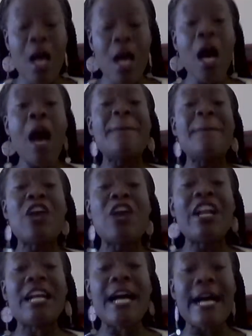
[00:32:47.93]

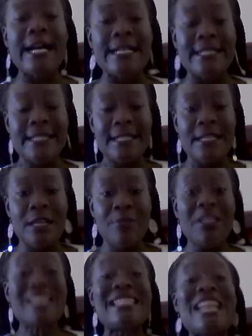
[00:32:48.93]
America,
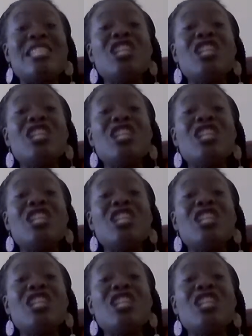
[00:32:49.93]
because that's a